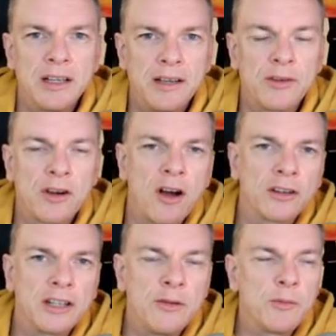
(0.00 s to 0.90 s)
if you're
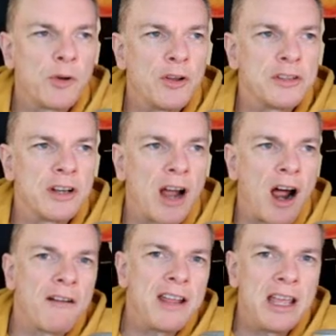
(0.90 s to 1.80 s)
Cockney, you would pronounce it
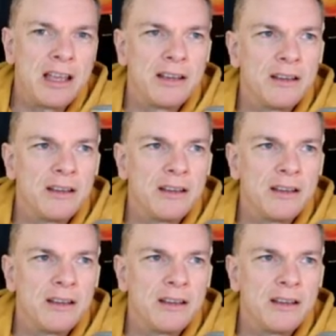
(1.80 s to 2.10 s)
Ari.